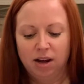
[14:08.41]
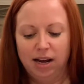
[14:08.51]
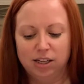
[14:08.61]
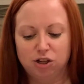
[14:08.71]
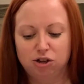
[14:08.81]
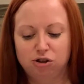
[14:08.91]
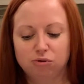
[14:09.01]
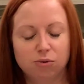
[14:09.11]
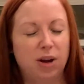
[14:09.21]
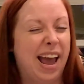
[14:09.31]
its
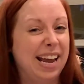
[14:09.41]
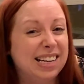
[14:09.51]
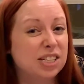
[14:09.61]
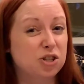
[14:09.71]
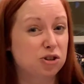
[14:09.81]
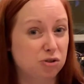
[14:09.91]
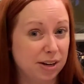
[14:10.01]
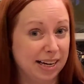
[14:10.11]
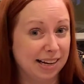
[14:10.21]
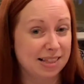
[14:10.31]

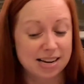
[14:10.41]
strength,